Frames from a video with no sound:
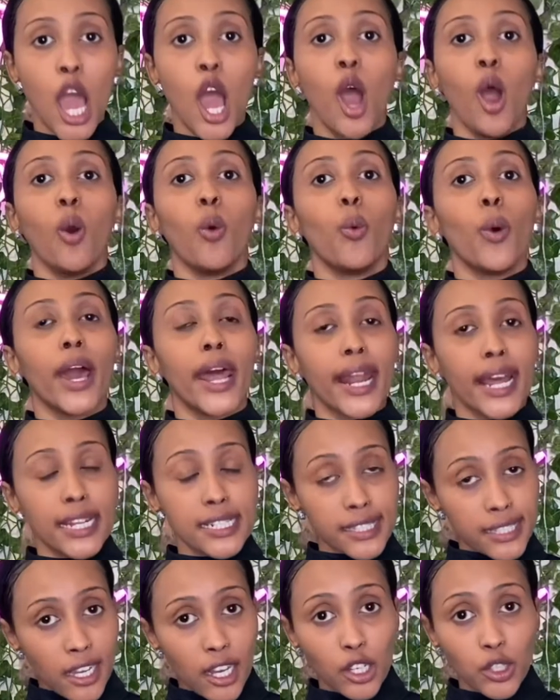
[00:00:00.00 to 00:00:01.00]
when I
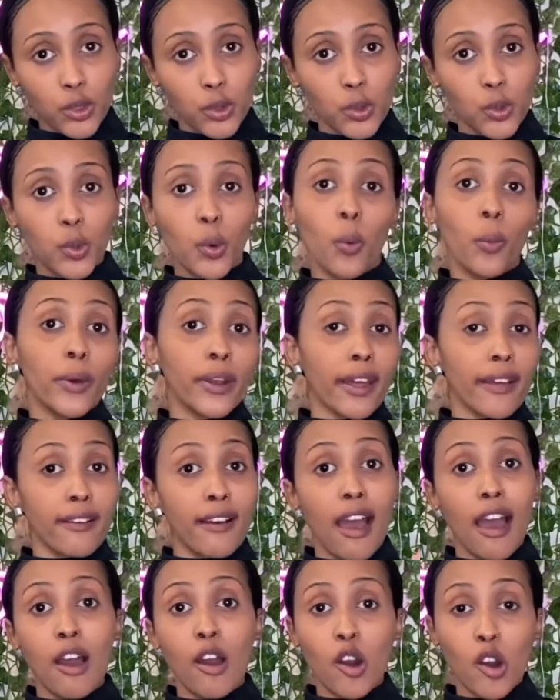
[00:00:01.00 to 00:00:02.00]
tell you, when I
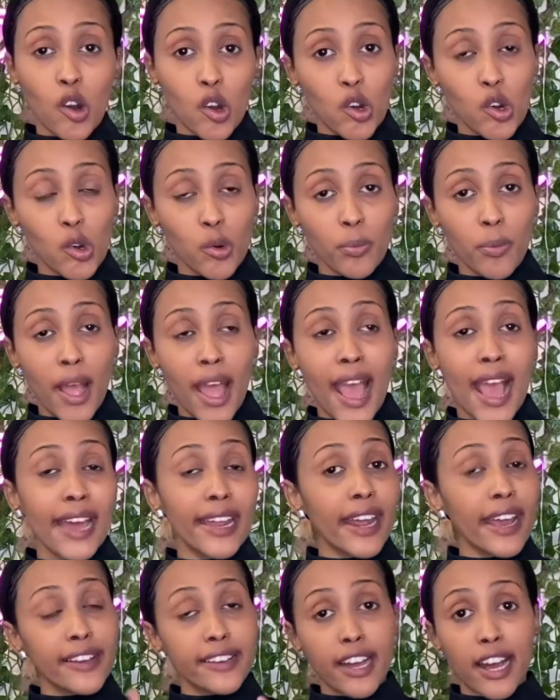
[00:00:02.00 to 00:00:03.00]
got home and
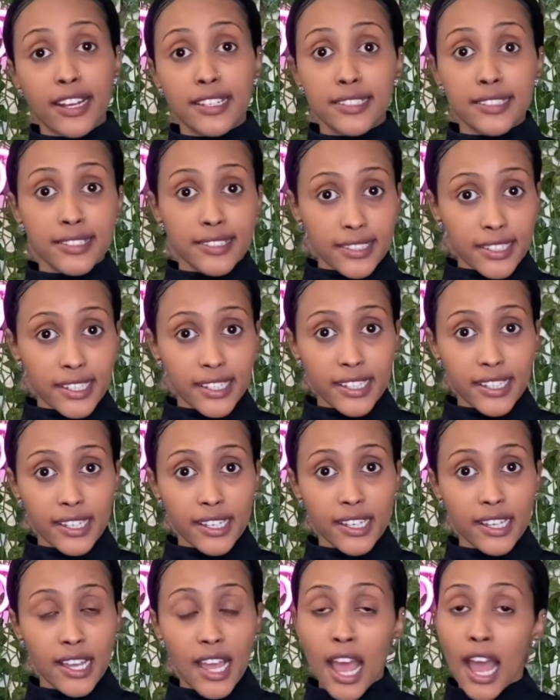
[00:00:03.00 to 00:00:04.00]
I got sick,
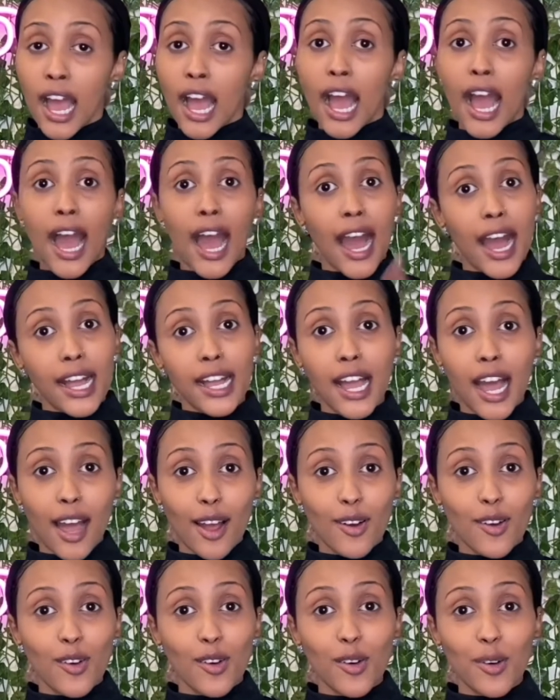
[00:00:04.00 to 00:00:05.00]
I got
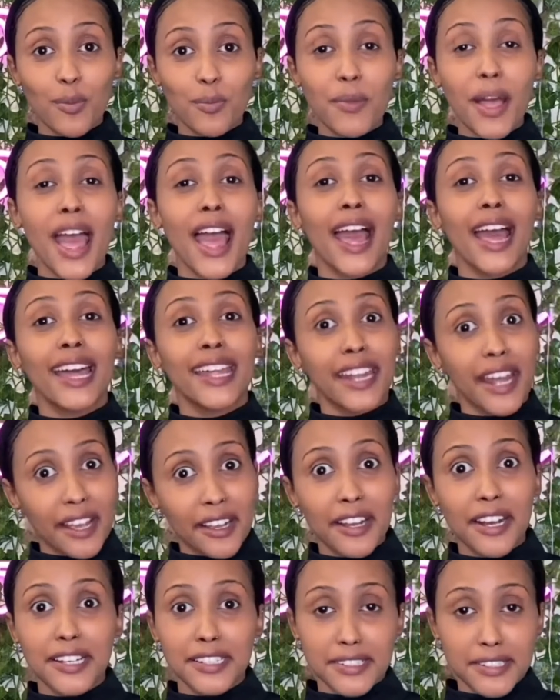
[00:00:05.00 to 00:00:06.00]
home and I
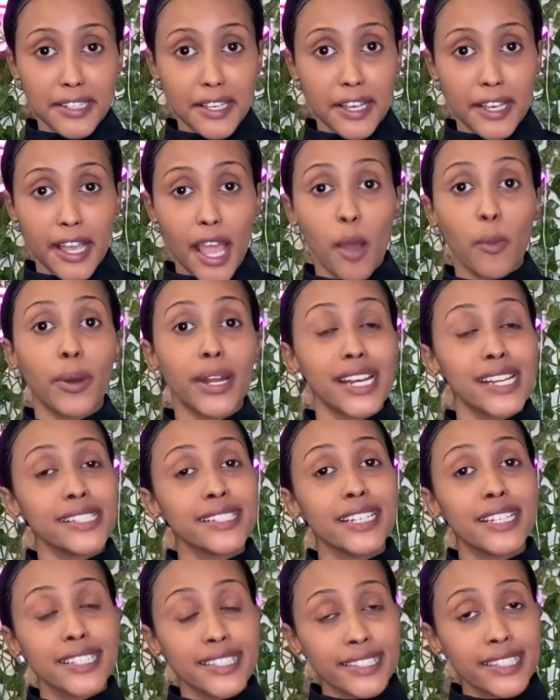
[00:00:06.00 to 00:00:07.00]
got sick. And when I
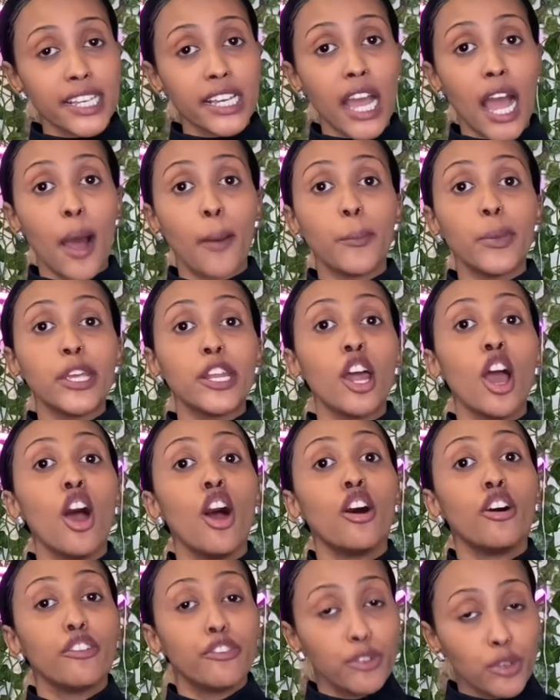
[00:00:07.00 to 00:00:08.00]
say sick, I mean
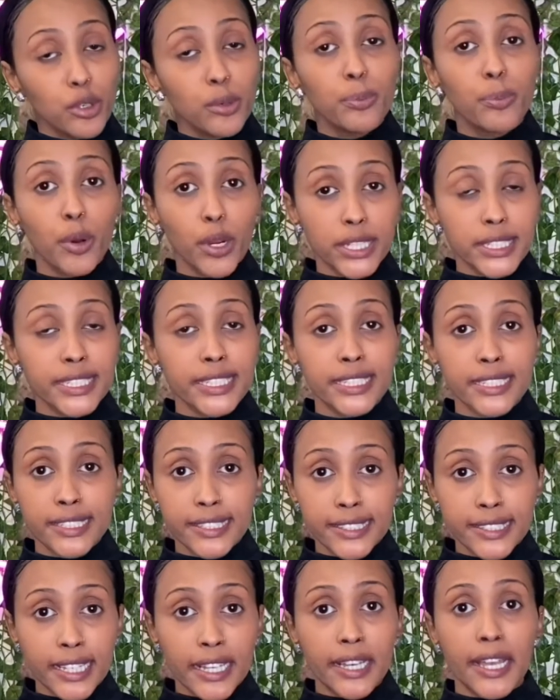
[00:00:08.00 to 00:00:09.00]
food poisoning
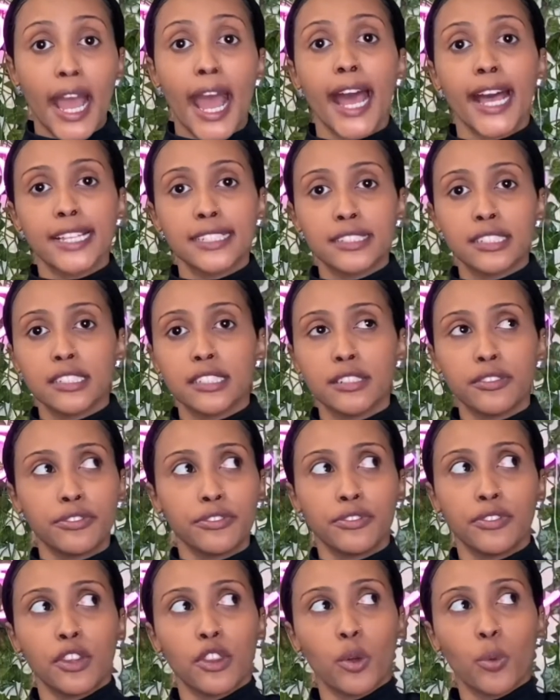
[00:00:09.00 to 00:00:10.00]
sick, as if
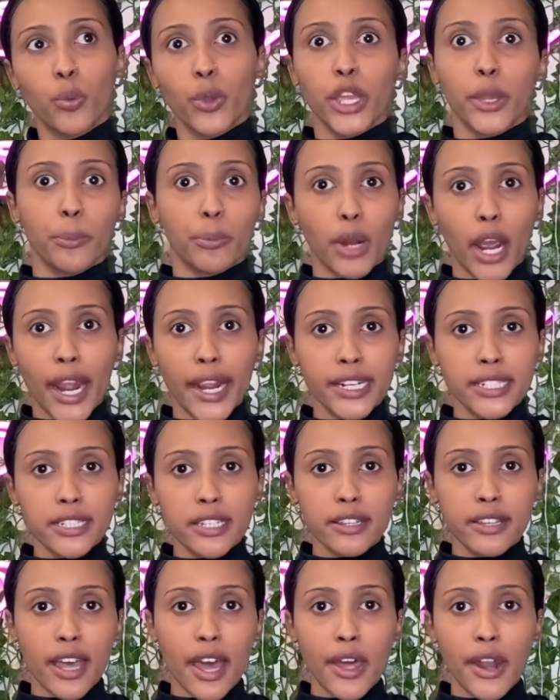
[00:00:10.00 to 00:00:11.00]
the week prior to
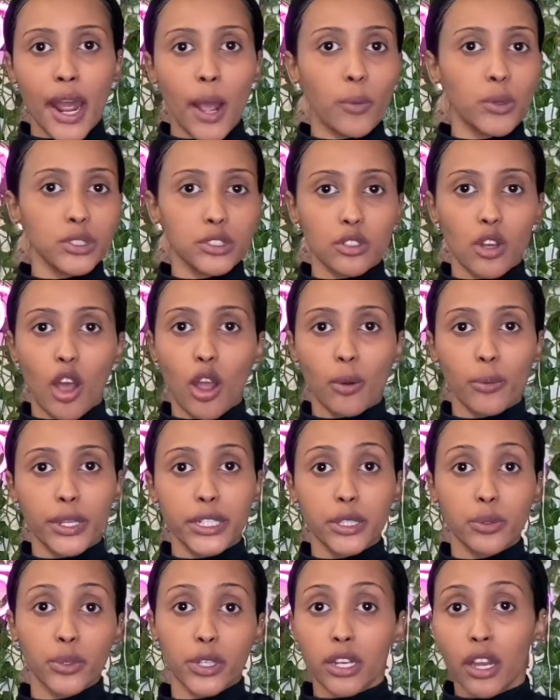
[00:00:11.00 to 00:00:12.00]
that I wasn't already
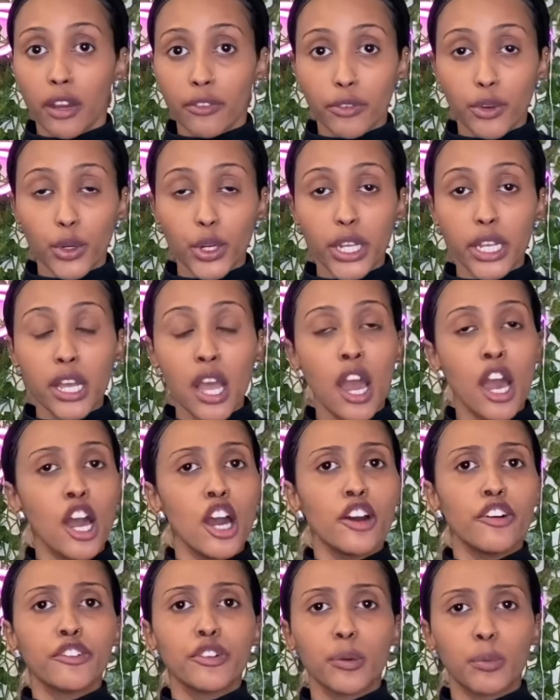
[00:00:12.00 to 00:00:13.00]
recovering
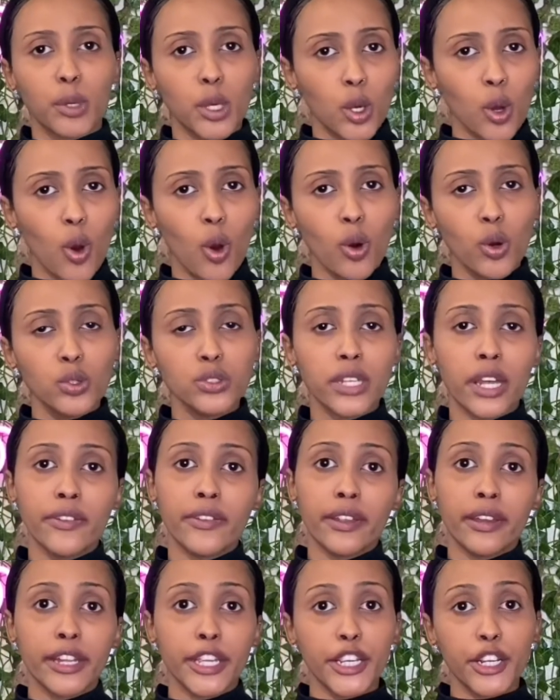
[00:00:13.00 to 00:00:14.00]
from a cold and then
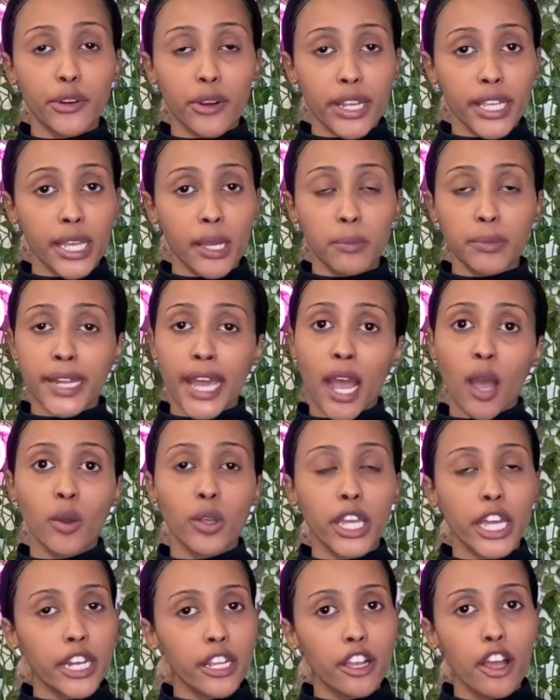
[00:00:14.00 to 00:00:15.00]
here I am now
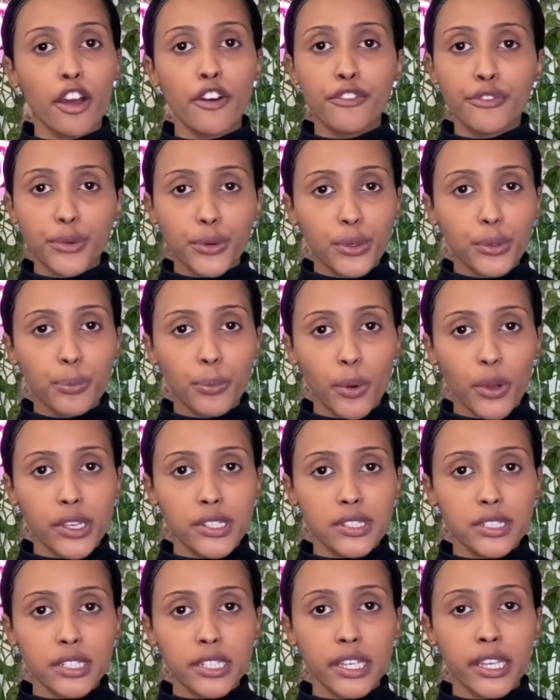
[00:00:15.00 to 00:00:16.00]
getting food
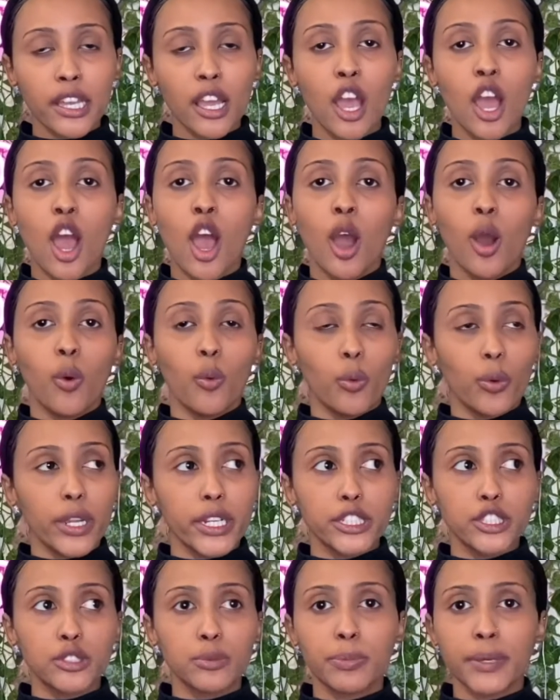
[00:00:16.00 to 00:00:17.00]
poisoning
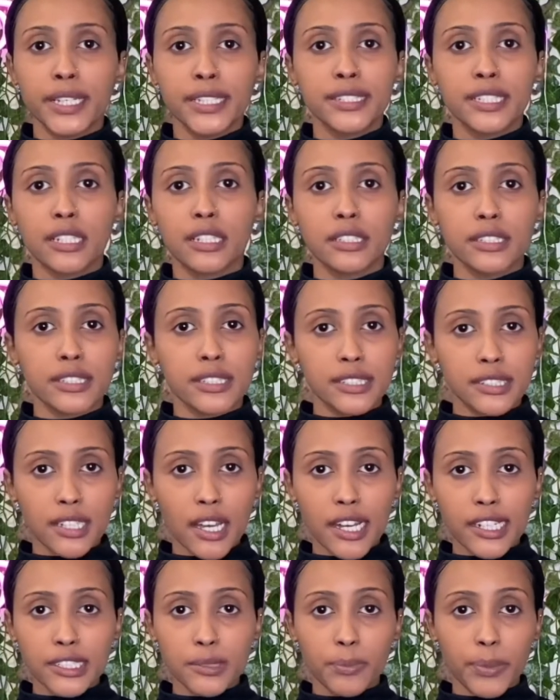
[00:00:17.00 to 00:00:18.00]
which basically
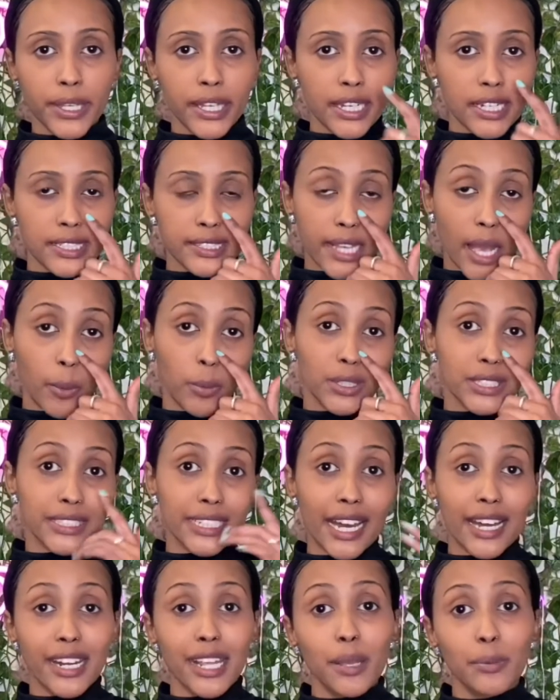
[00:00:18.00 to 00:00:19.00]
sucked because I was
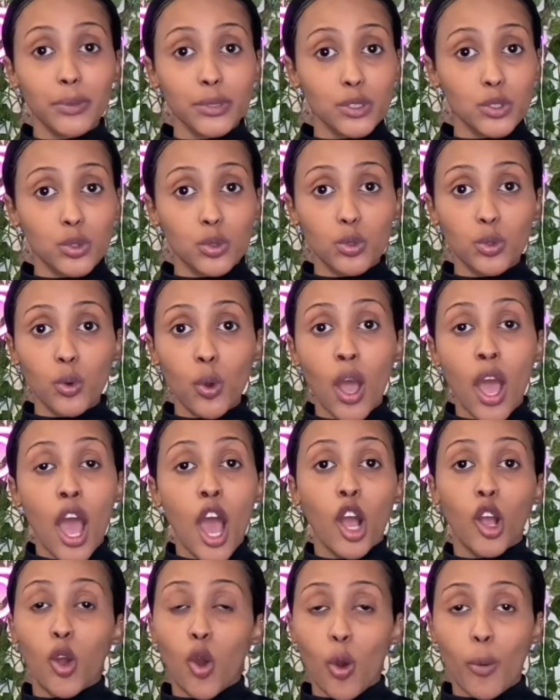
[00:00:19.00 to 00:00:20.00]
not able to
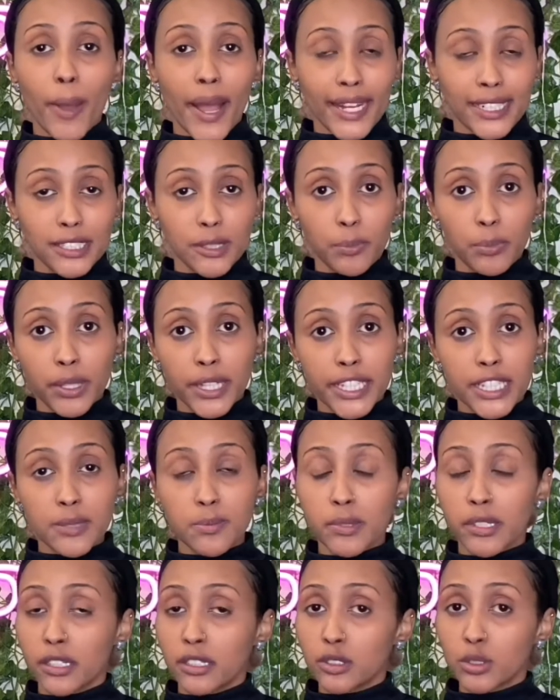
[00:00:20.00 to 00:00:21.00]
go back to placement
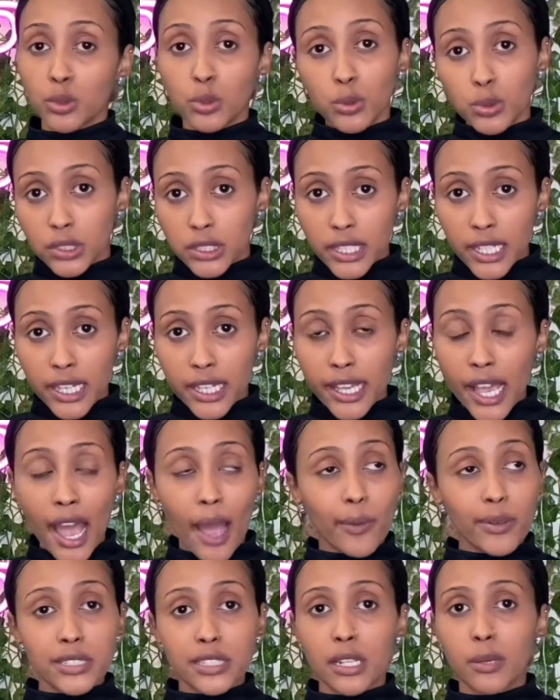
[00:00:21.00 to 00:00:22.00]
on Tuesday, I
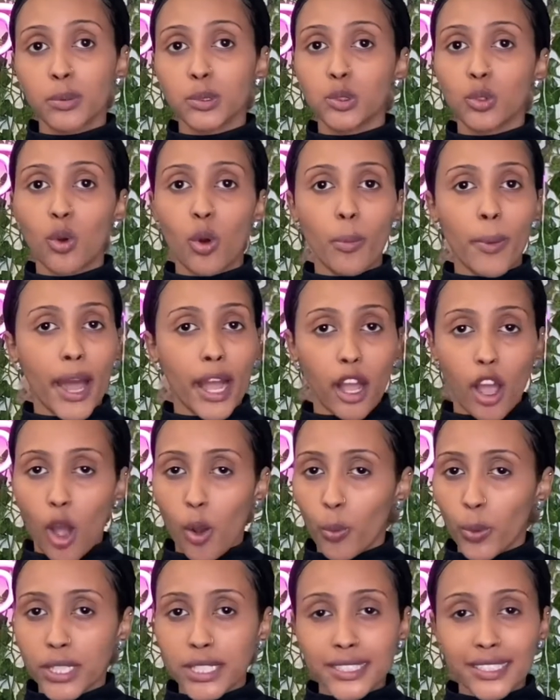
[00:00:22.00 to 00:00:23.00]
wasn't able to go back on
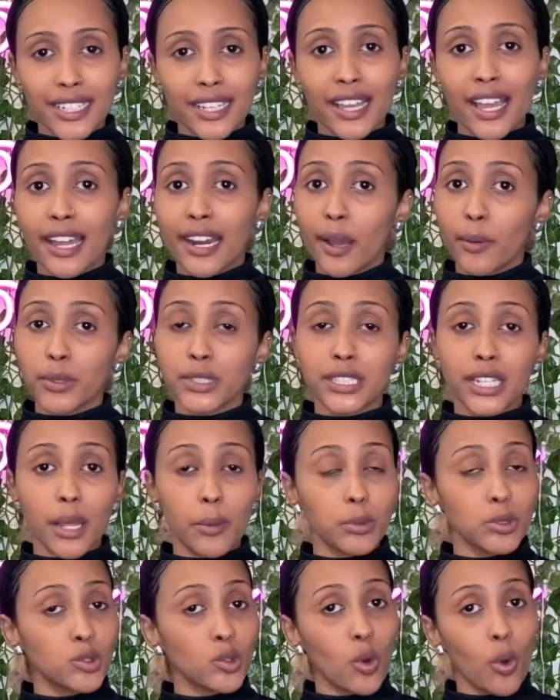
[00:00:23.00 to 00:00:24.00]
Wednesday, and I wasn't able
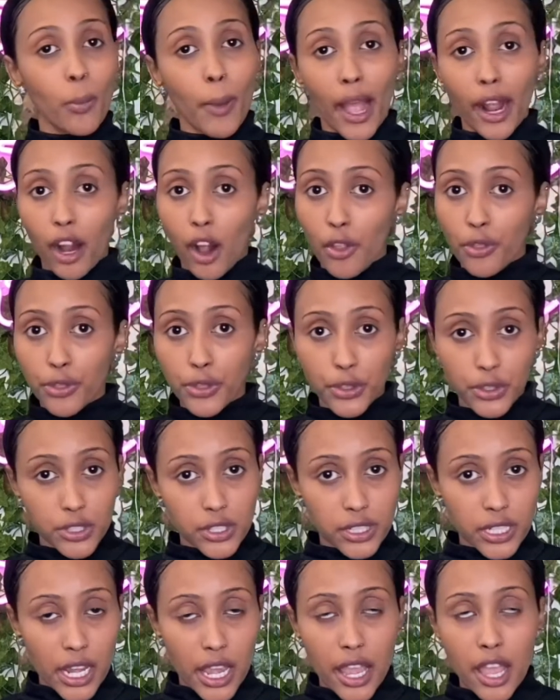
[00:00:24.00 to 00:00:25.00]
to go back on
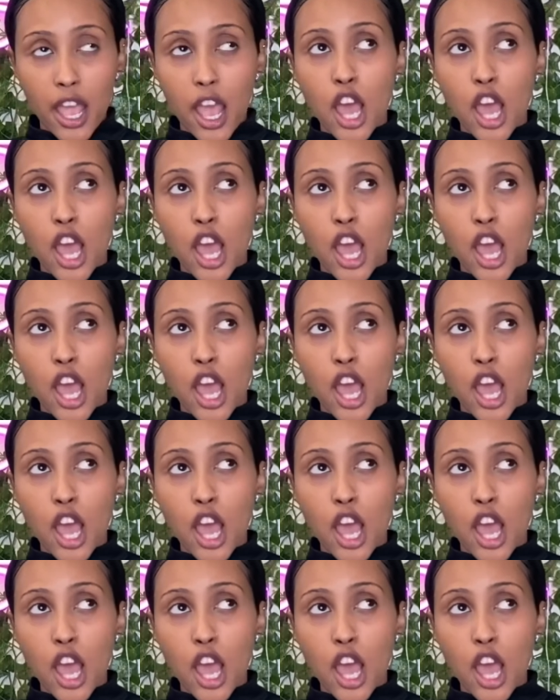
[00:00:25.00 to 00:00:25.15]
Thursday.